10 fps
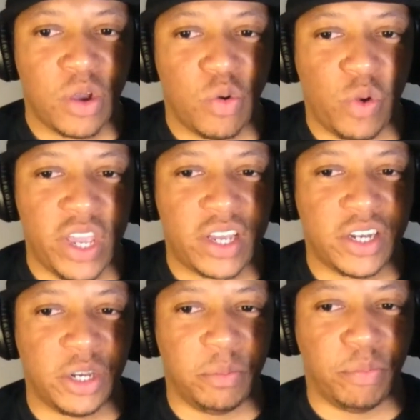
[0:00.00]
We
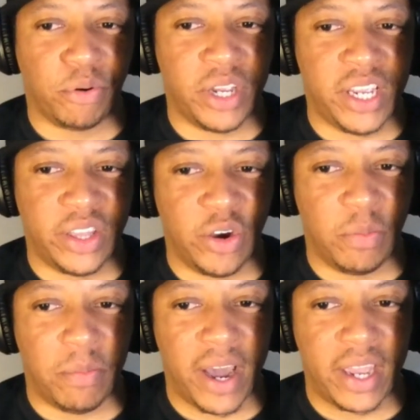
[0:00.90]
couldn't breathe
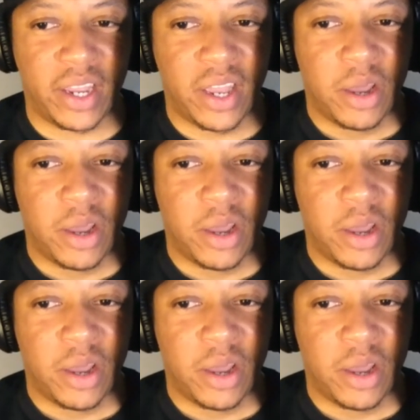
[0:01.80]
on Mike.